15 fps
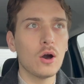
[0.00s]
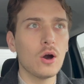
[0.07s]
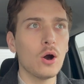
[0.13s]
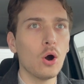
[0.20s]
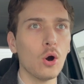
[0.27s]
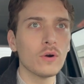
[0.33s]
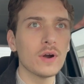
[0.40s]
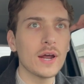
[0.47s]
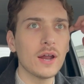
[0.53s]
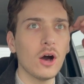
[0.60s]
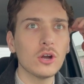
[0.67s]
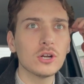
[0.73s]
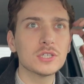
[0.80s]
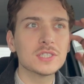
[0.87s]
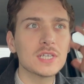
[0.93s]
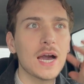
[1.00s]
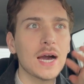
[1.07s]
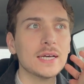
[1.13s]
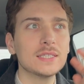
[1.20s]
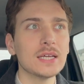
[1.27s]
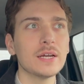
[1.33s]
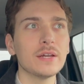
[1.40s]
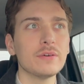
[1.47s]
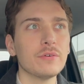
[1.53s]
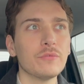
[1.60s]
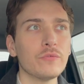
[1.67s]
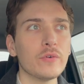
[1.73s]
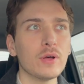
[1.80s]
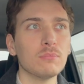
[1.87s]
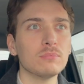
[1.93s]
Alright, honestly, I didn't even
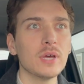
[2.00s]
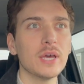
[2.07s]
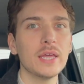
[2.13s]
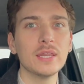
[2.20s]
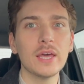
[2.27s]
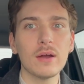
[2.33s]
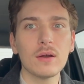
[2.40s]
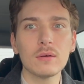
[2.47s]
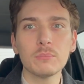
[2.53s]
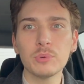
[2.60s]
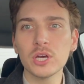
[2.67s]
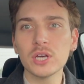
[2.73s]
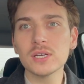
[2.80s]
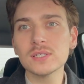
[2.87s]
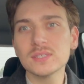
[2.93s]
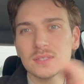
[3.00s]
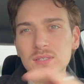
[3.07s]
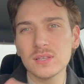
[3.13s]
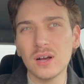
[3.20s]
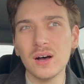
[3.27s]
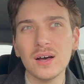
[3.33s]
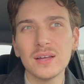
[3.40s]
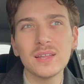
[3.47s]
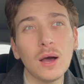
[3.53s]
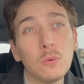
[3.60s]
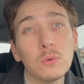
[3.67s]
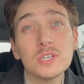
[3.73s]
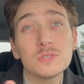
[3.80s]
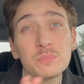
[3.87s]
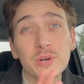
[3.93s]
film in there because that one
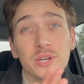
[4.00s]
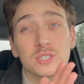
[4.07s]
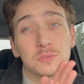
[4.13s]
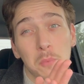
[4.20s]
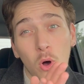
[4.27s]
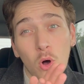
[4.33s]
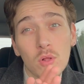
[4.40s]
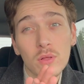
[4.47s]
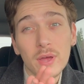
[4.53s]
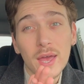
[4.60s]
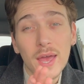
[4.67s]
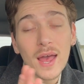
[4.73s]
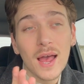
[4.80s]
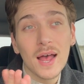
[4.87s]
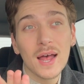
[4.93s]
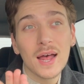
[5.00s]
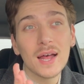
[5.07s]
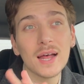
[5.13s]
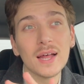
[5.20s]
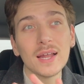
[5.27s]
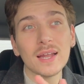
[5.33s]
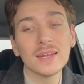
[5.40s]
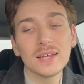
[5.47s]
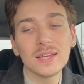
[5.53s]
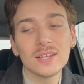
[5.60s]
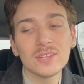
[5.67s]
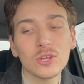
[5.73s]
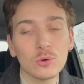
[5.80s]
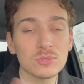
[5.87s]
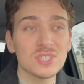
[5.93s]
is pretty small and
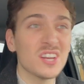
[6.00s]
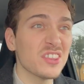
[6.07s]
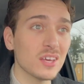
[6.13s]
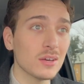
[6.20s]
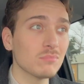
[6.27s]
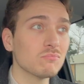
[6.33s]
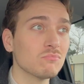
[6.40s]
there was nothing.